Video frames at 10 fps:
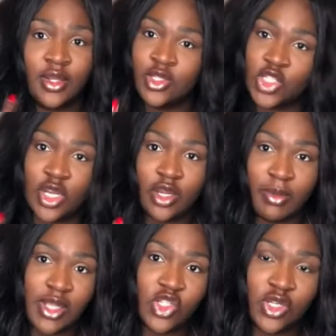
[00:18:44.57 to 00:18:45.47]
share in
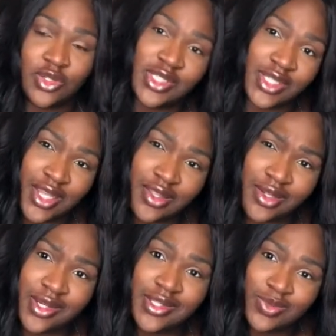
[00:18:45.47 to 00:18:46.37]
my struggle together
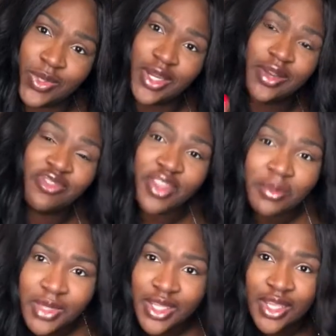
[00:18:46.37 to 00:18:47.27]
because we are
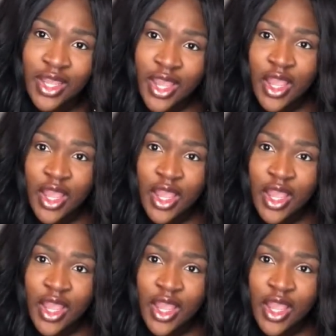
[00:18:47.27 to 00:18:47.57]
family.